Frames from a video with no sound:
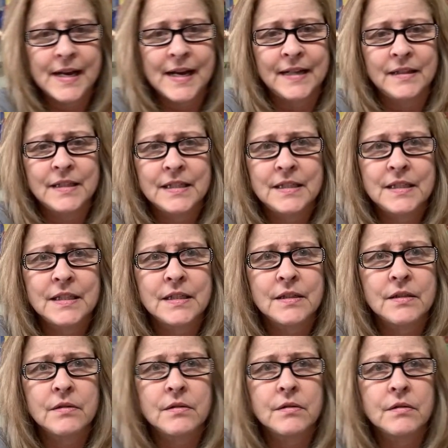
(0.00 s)
on, this
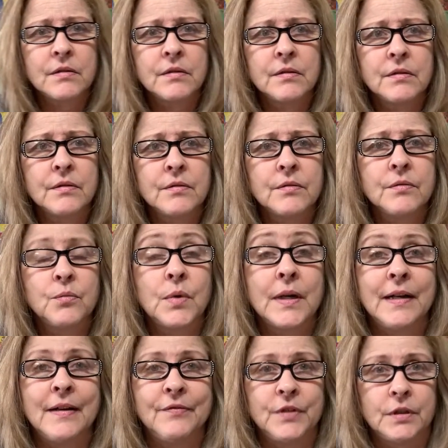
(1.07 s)
is
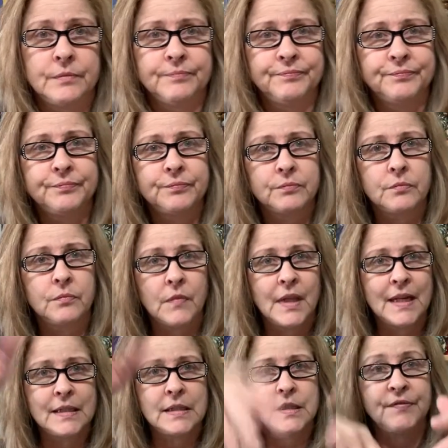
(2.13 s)
whatever.
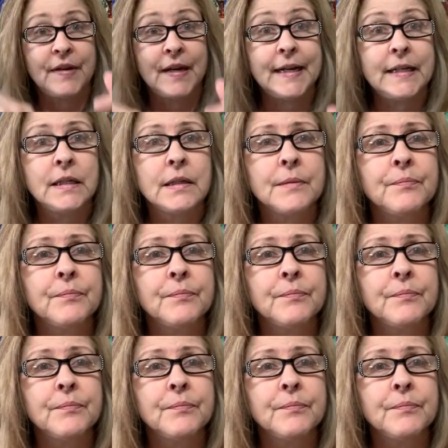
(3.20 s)
That's fine.